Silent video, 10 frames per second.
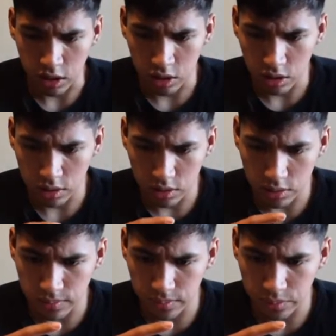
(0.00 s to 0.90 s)

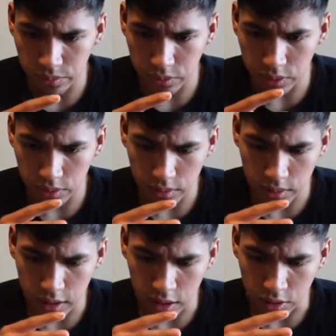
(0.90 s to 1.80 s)

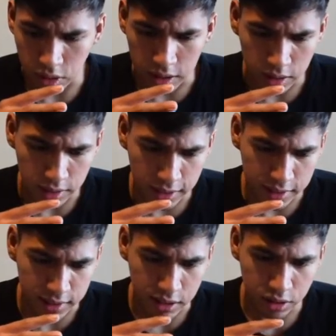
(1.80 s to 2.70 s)
I don't know, like I
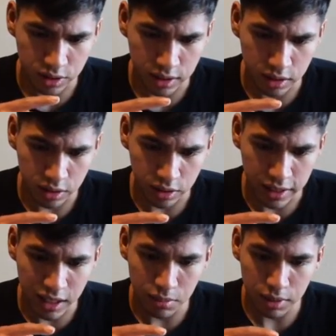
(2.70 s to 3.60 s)
said, they're
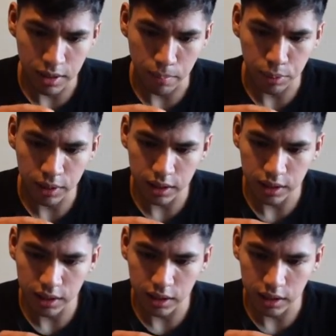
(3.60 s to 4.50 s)
not going to be
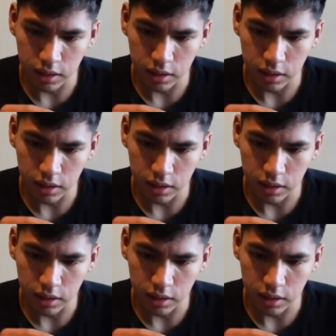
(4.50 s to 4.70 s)
completely